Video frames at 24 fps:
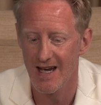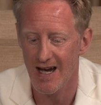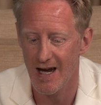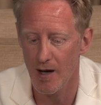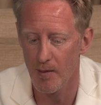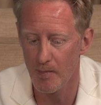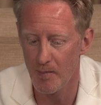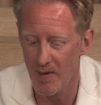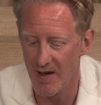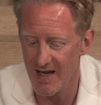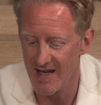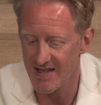
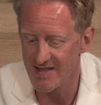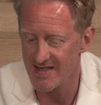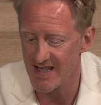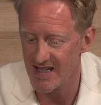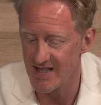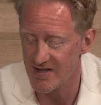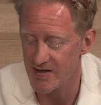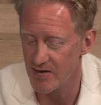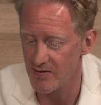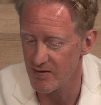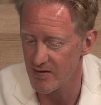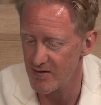
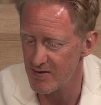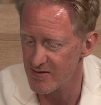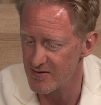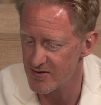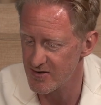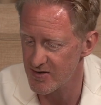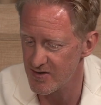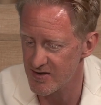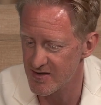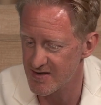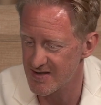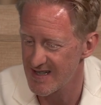ability to not
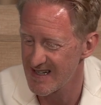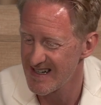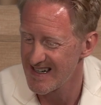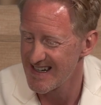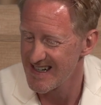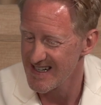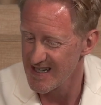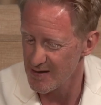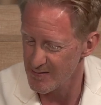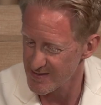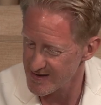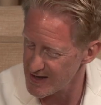just
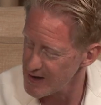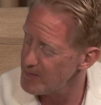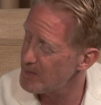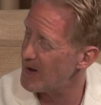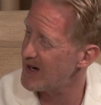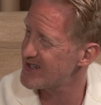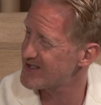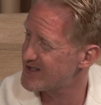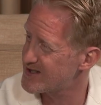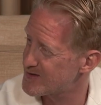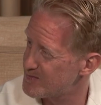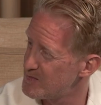
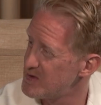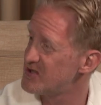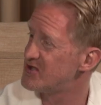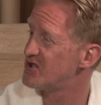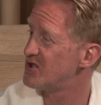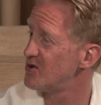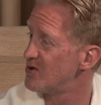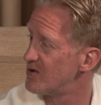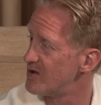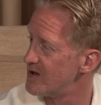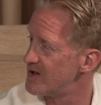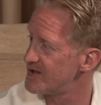CPaaS has
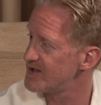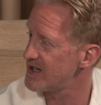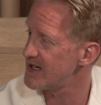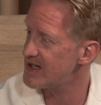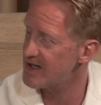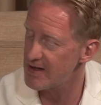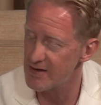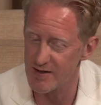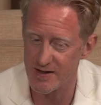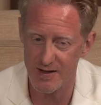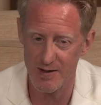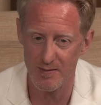matured. It
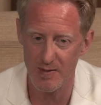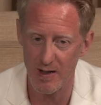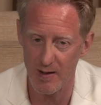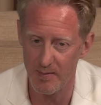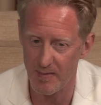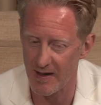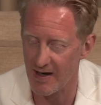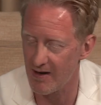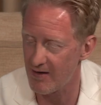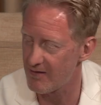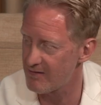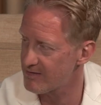used to be
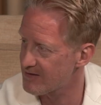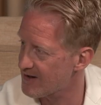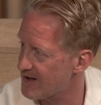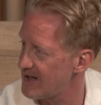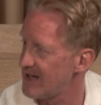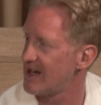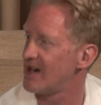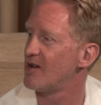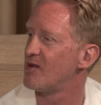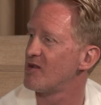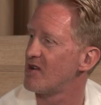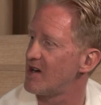about
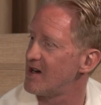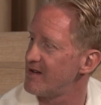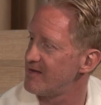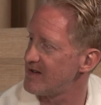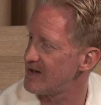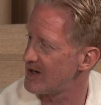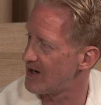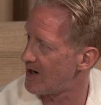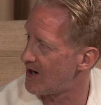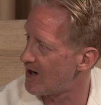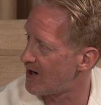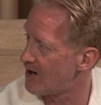cloud
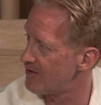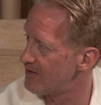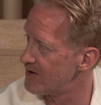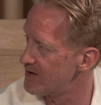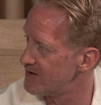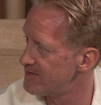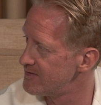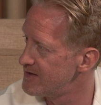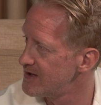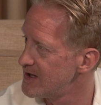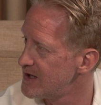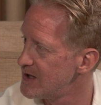IVR
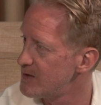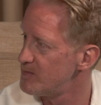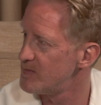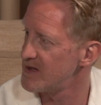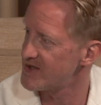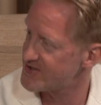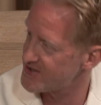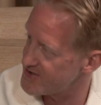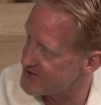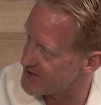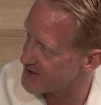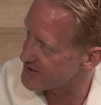and
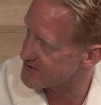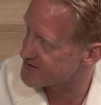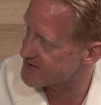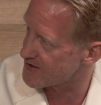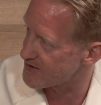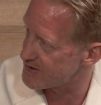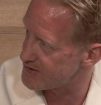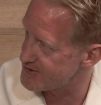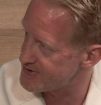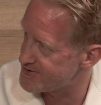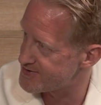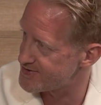messaging
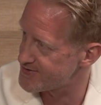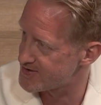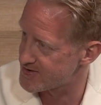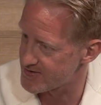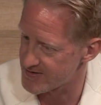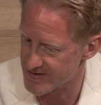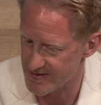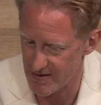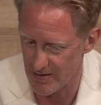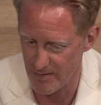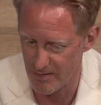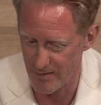solutions
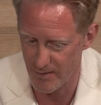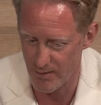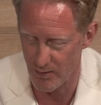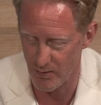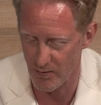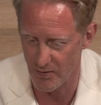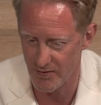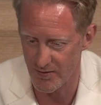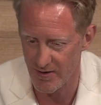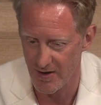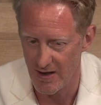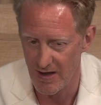and so
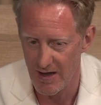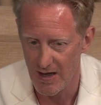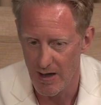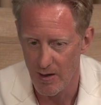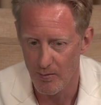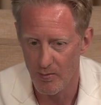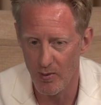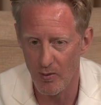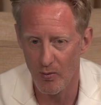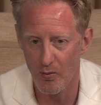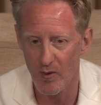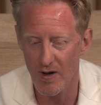forth.
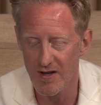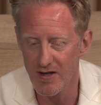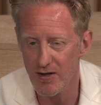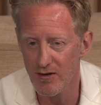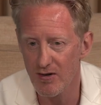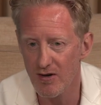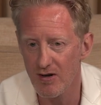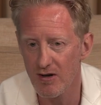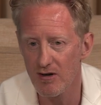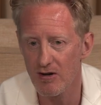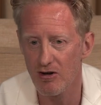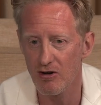But when you
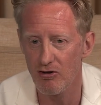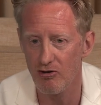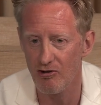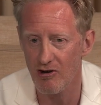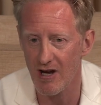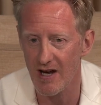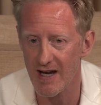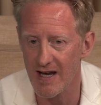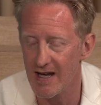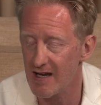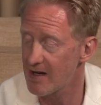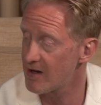can
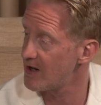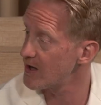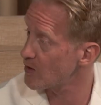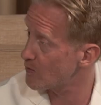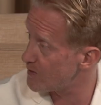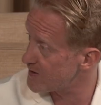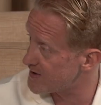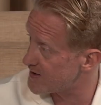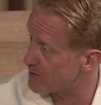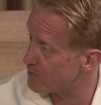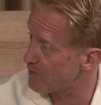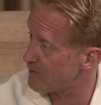create, like
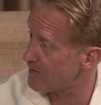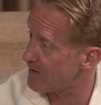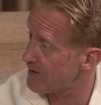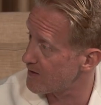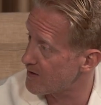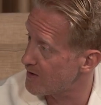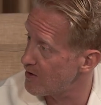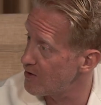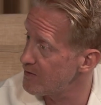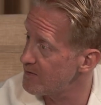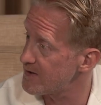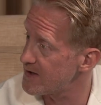we did with our
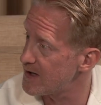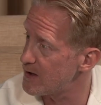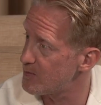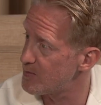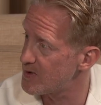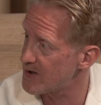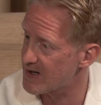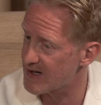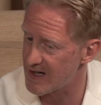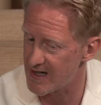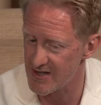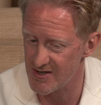COVID
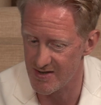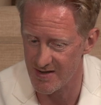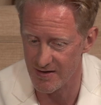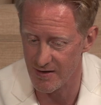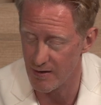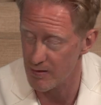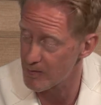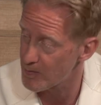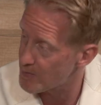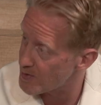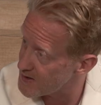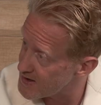application, a
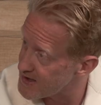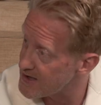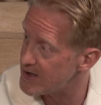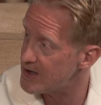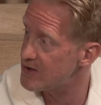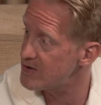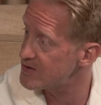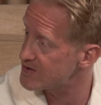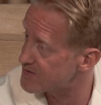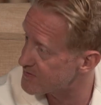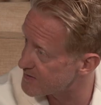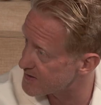complete
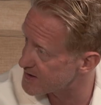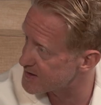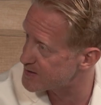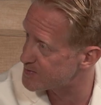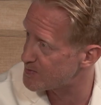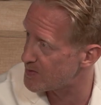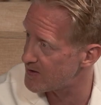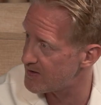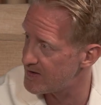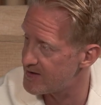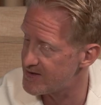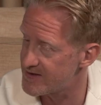user
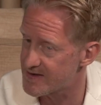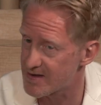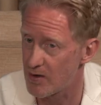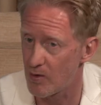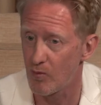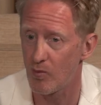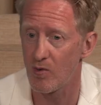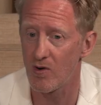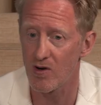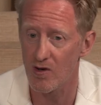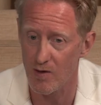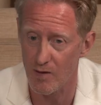experience, a
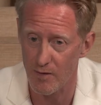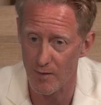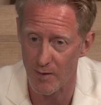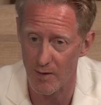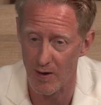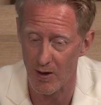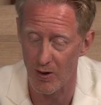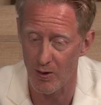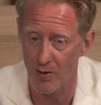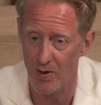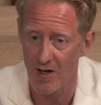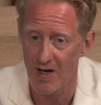
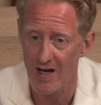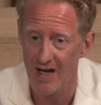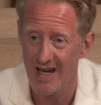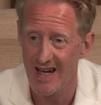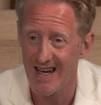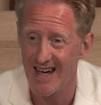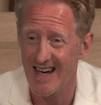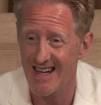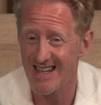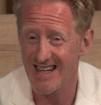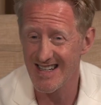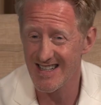workflow,
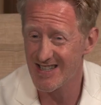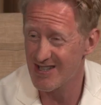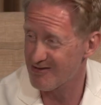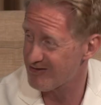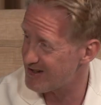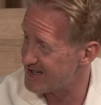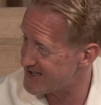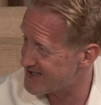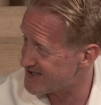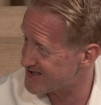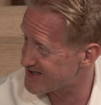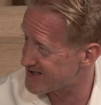an
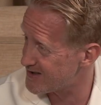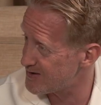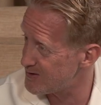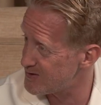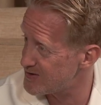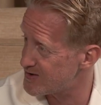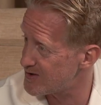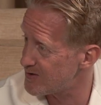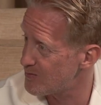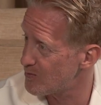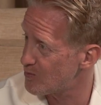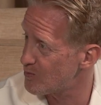integrated
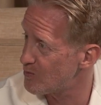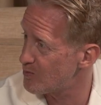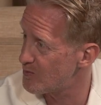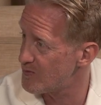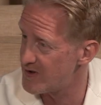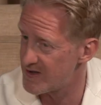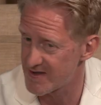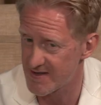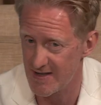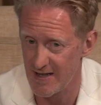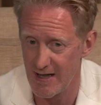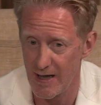solution
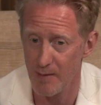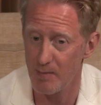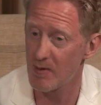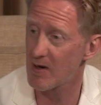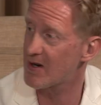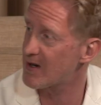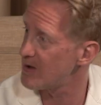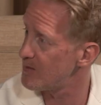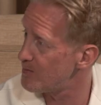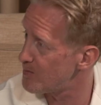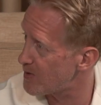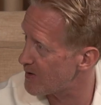that's
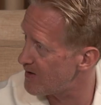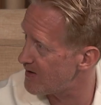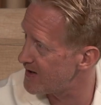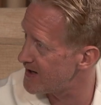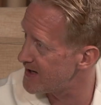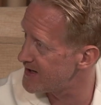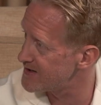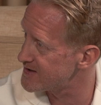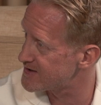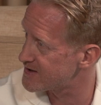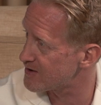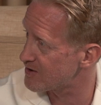HIPAA
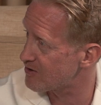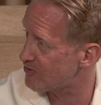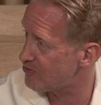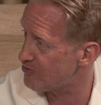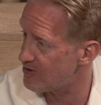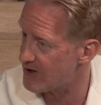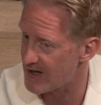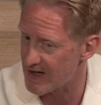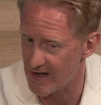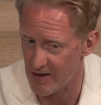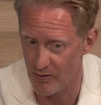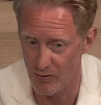compliant to
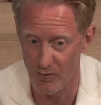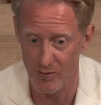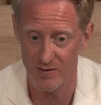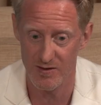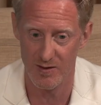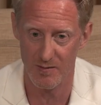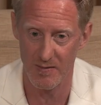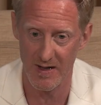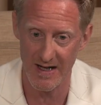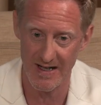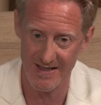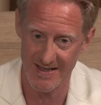create an
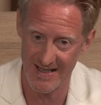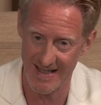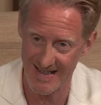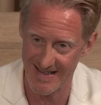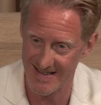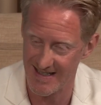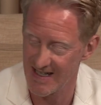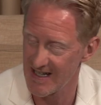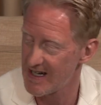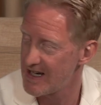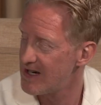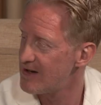automated,
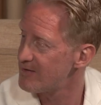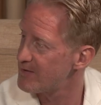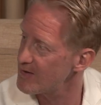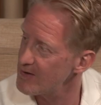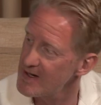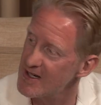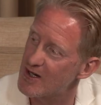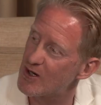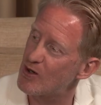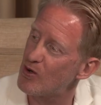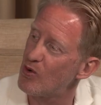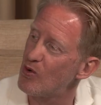
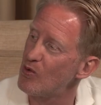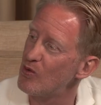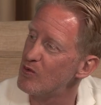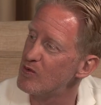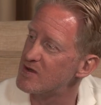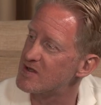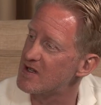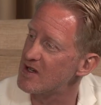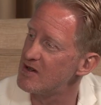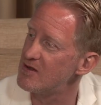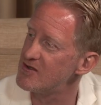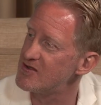very cool
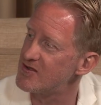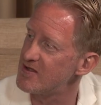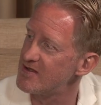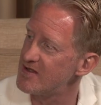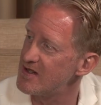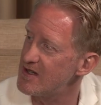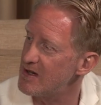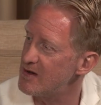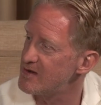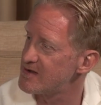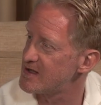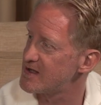solution
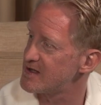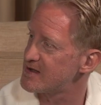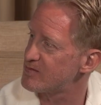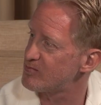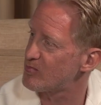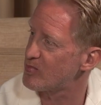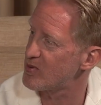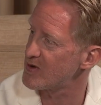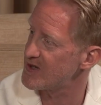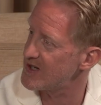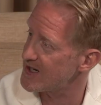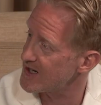that uses
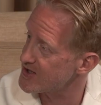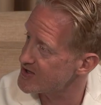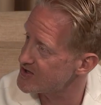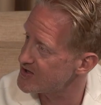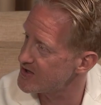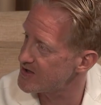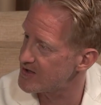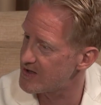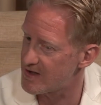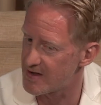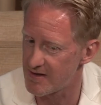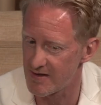
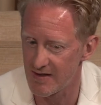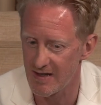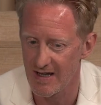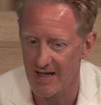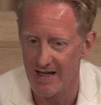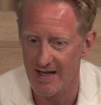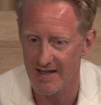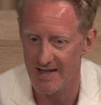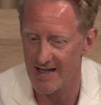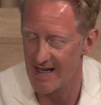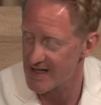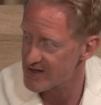prediction
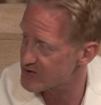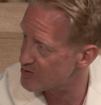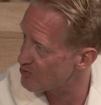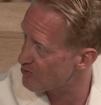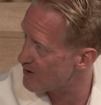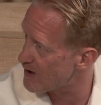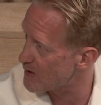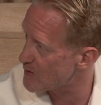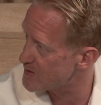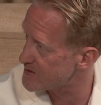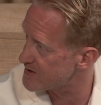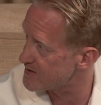and natural
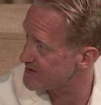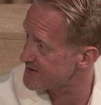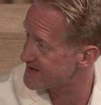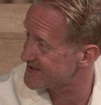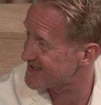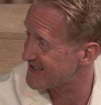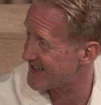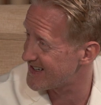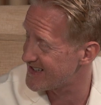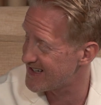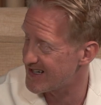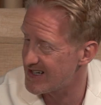language
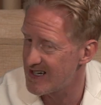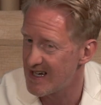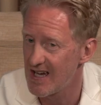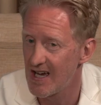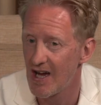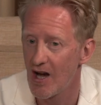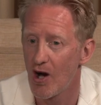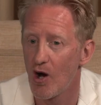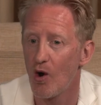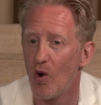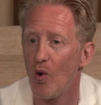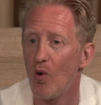understanding,
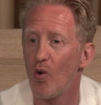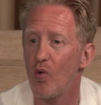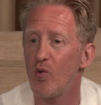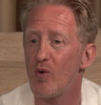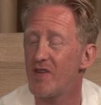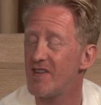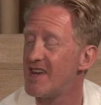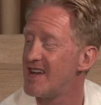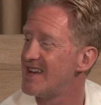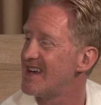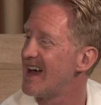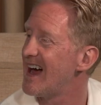all
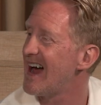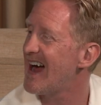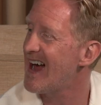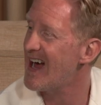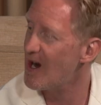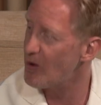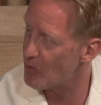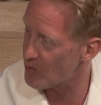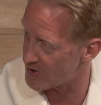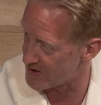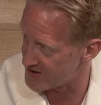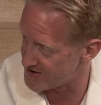within
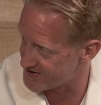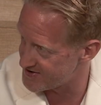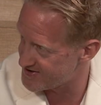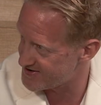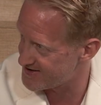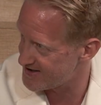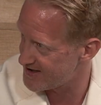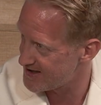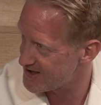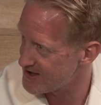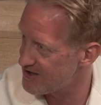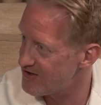
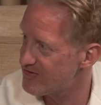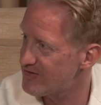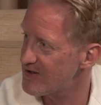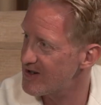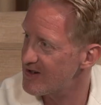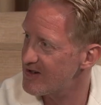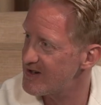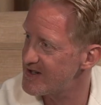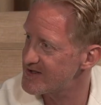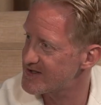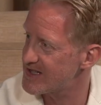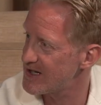hours, you
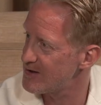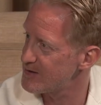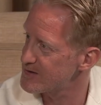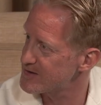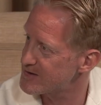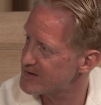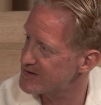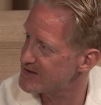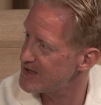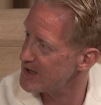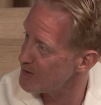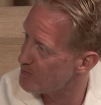realize how
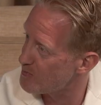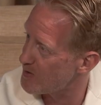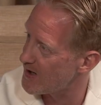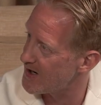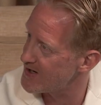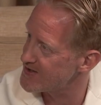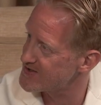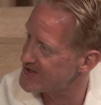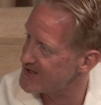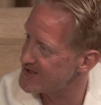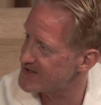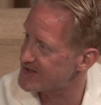
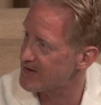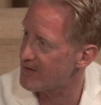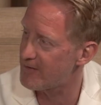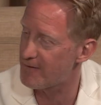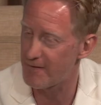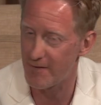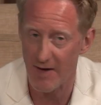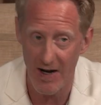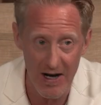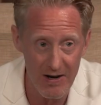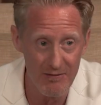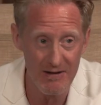CPaaS is a
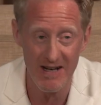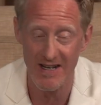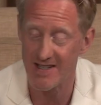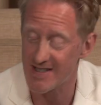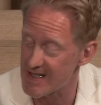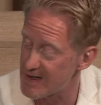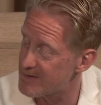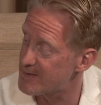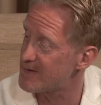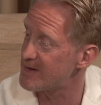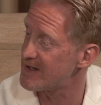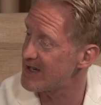very
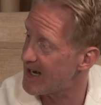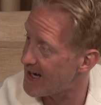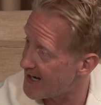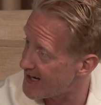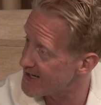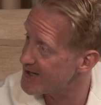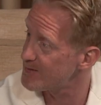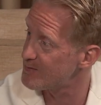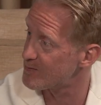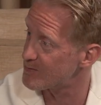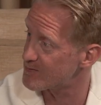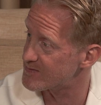different
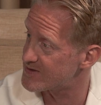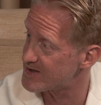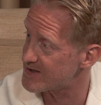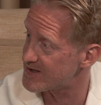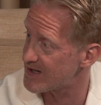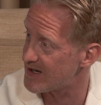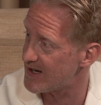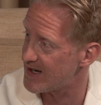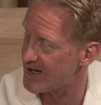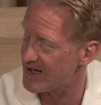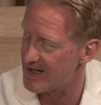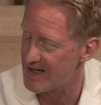animal
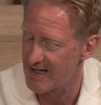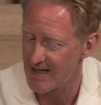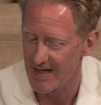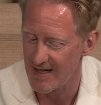today.